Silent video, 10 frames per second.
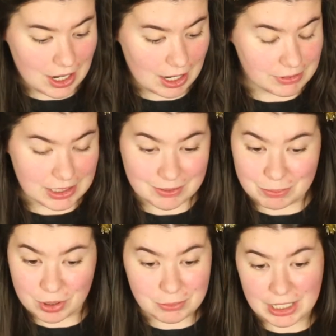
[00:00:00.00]
I'm gonna
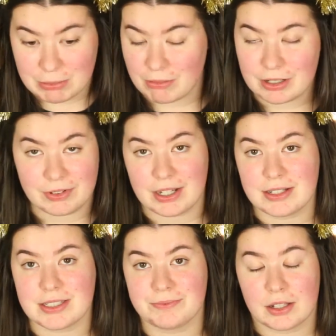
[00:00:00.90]
put makeup on my
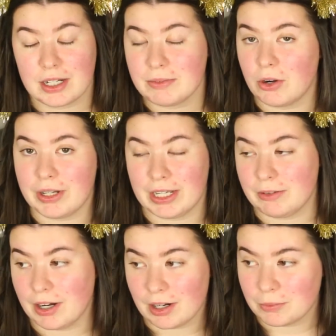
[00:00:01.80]
face. Not that I'm going
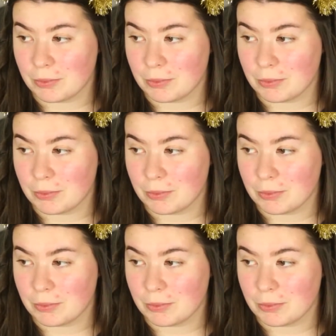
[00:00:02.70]
anywhere.